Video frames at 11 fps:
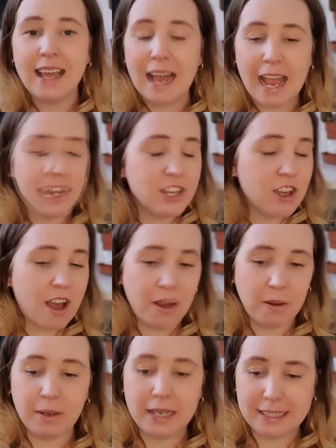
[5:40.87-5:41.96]
I
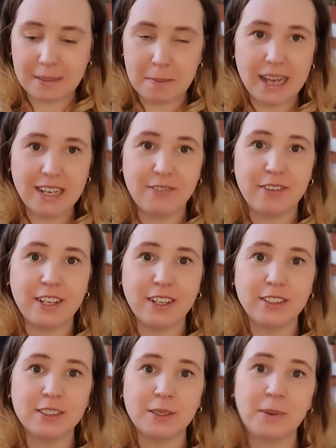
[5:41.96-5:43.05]
know it's a
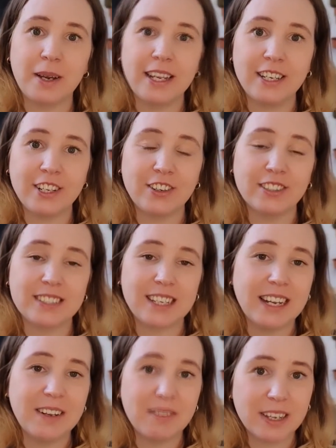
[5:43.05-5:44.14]
minefield when you're
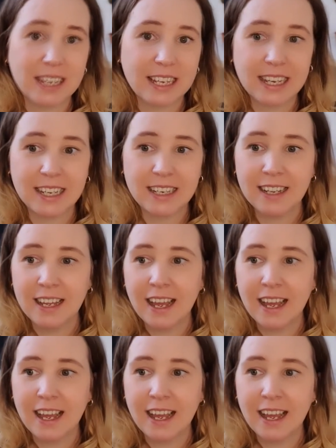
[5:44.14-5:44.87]
turning vegan,